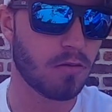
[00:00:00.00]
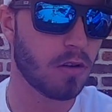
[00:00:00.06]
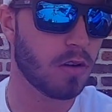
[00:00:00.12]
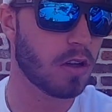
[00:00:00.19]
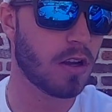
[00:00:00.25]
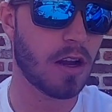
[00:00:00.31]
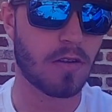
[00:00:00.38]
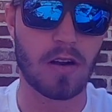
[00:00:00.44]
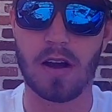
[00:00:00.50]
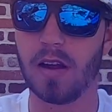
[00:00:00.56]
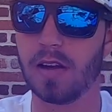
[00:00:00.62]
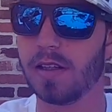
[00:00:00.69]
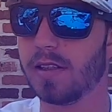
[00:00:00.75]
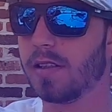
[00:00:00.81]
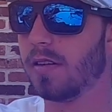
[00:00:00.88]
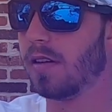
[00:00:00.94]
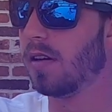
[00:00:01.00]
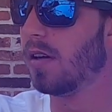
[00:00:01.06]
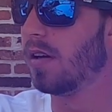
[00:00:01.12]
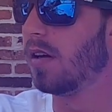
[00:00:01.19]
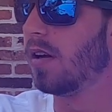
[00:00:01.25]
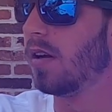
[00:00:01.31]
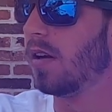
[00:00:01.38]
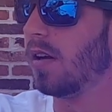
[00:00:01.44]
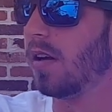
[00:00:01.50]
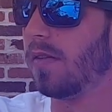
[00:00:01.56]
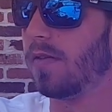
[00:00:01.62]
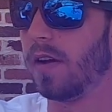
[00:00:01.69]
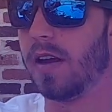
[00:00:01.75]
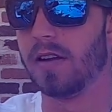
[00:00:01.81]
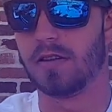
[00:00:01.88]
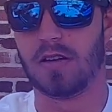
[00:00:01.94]
Really great rods.
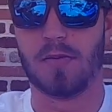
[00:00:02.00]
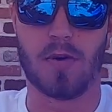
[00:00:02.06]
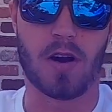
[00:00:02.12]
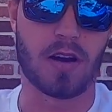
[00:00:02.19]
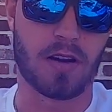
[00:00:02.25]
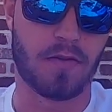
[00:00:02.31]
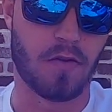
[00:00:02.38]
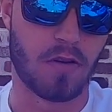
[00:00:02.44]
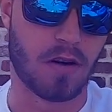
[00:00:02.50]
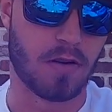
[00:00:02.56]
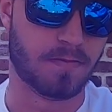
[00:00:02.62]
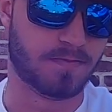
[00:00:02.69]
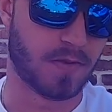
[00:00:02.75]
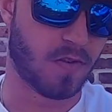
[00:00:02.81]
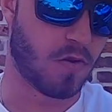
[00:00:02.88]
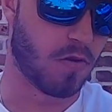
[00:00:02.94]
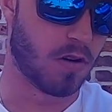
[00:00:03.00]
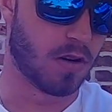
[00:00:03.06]
If you guys are in the market for them, of